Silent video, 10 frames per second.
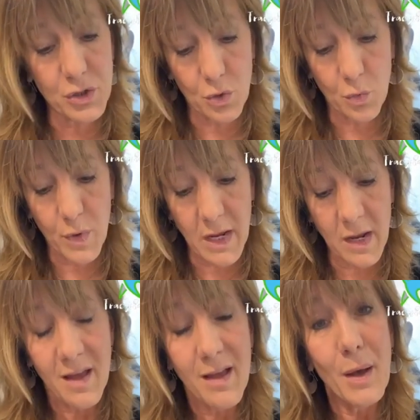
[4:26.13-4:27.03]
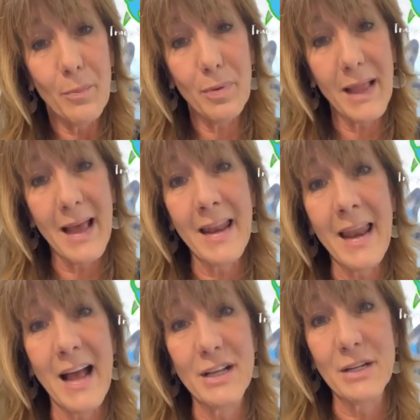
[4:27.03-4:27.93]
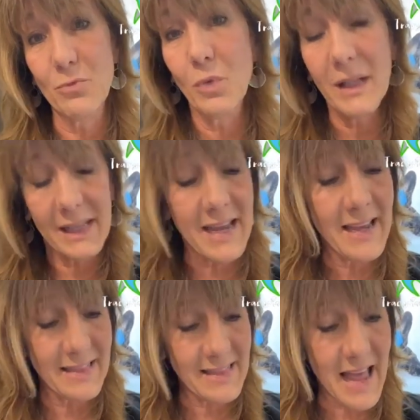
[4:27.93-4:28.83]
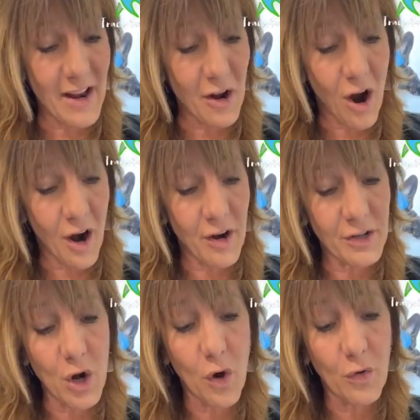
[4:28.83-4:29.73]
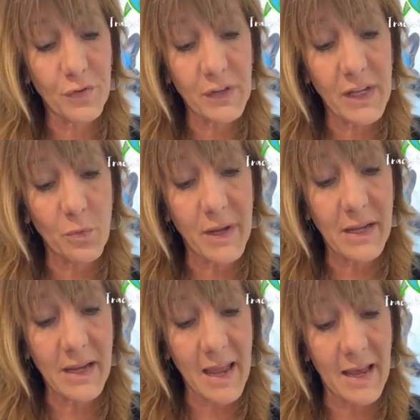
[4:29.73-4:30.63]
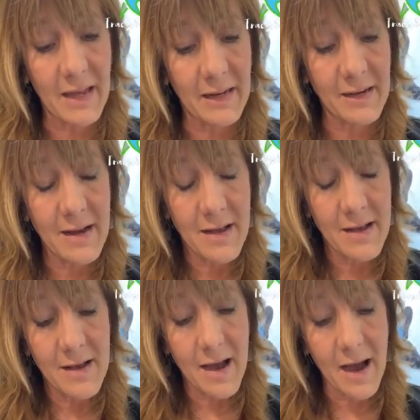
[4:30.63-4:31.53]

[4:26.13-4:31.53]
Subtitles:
So we plan on really hitting that hard, and hopefully we can